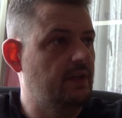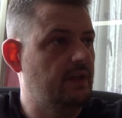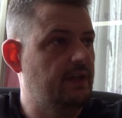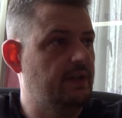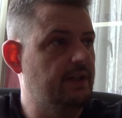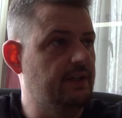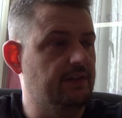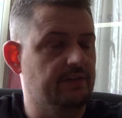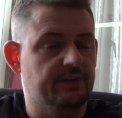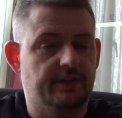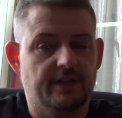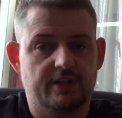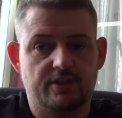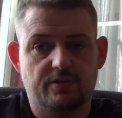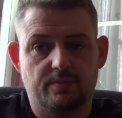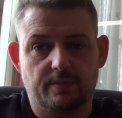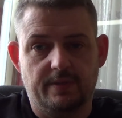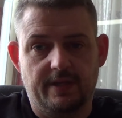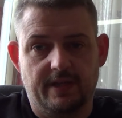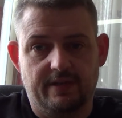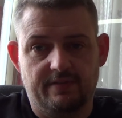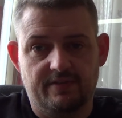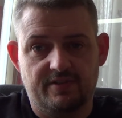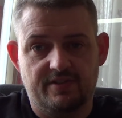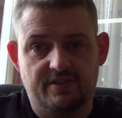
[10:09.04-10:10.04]
In Dutch
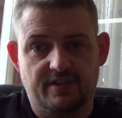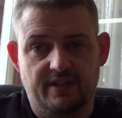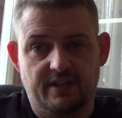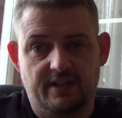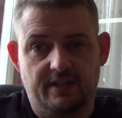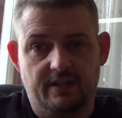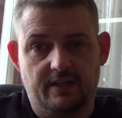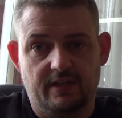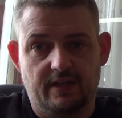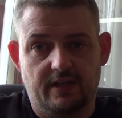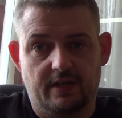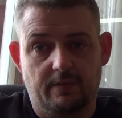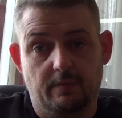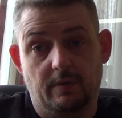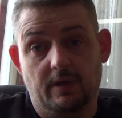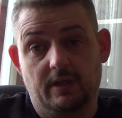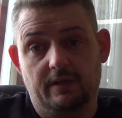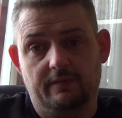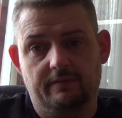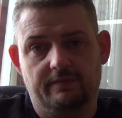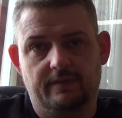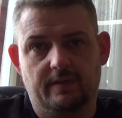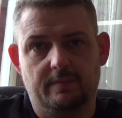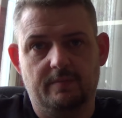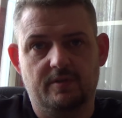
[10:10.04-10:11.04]
we have a saying, well
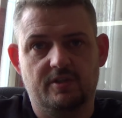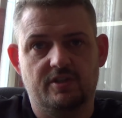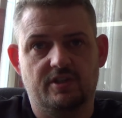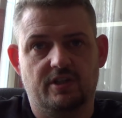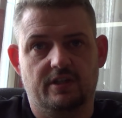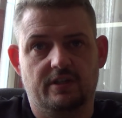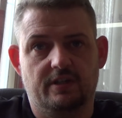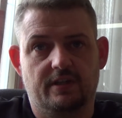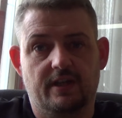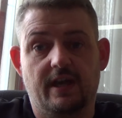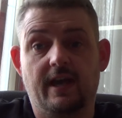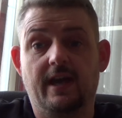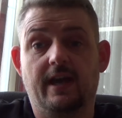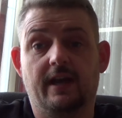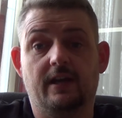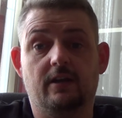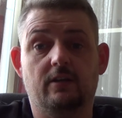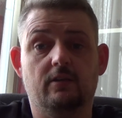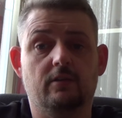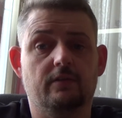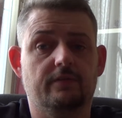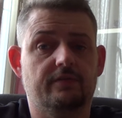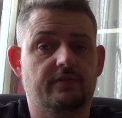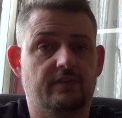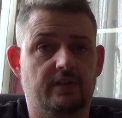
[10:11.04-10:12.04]
in Flemish,
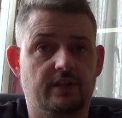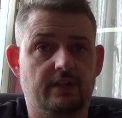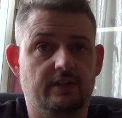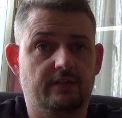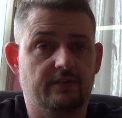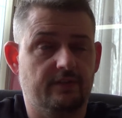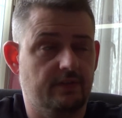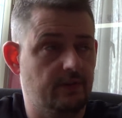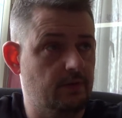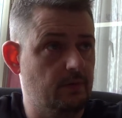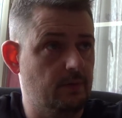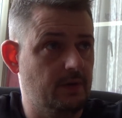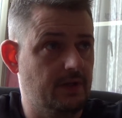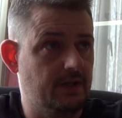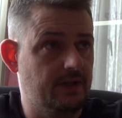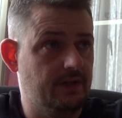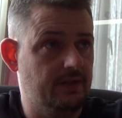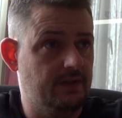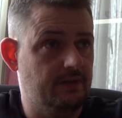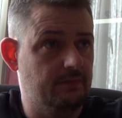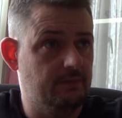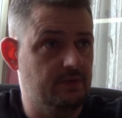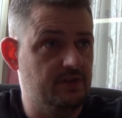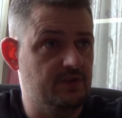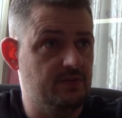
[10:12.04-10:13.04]
agelofting, so
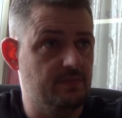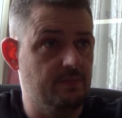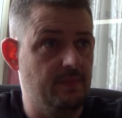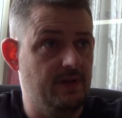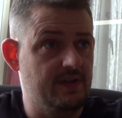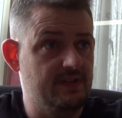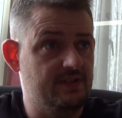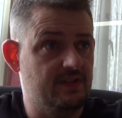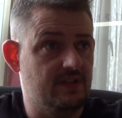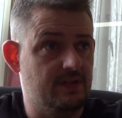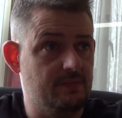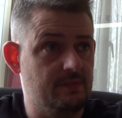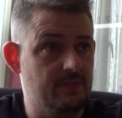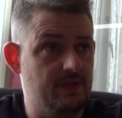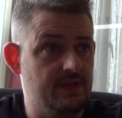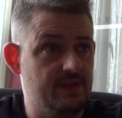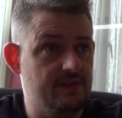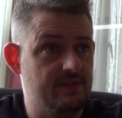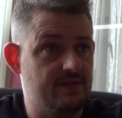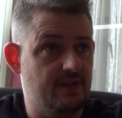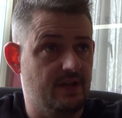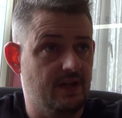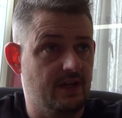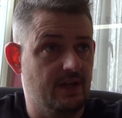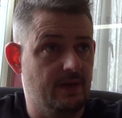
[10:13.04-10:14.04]
which basically
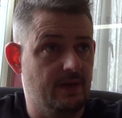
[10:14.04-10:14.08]
means